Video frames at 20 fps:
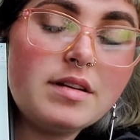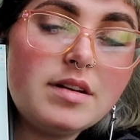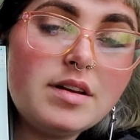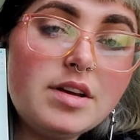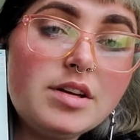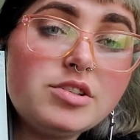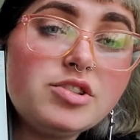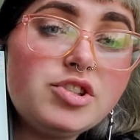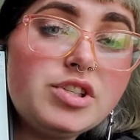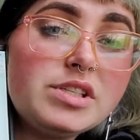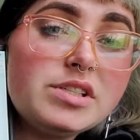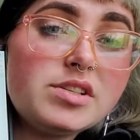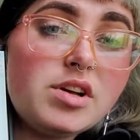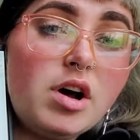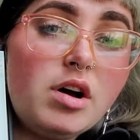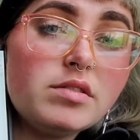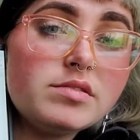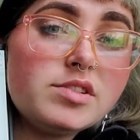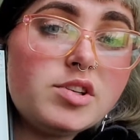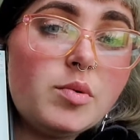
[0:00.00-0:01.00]
She's
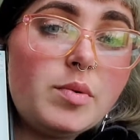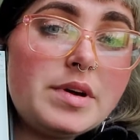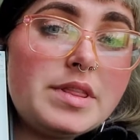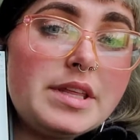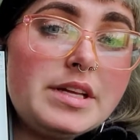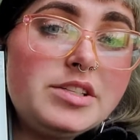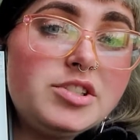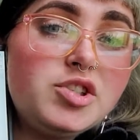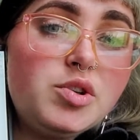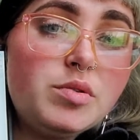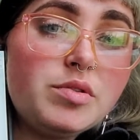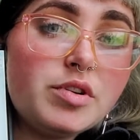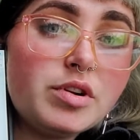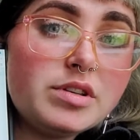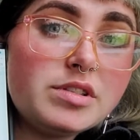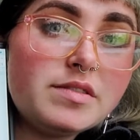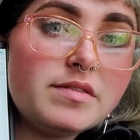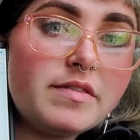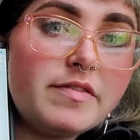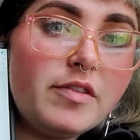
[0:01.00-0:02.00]
also within
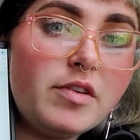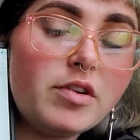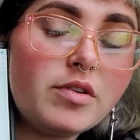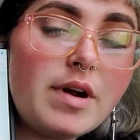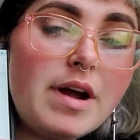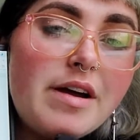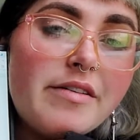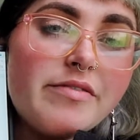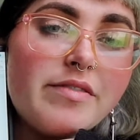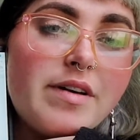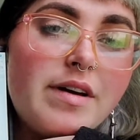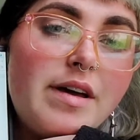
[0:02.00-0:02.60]
2/3 of the photograph.